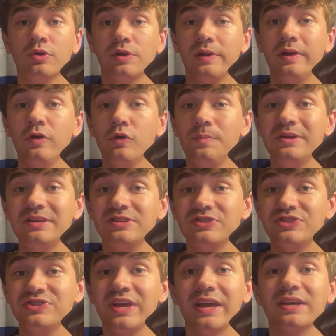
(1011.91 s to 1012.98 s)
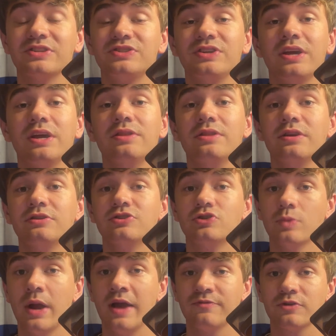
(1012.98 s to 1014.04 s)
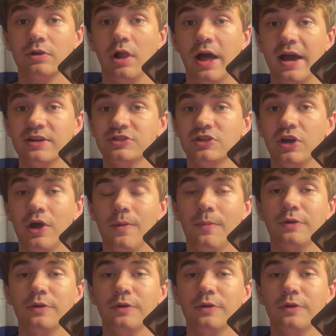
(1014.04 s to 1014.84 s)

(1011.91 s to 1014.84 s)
QB6 in this draft class,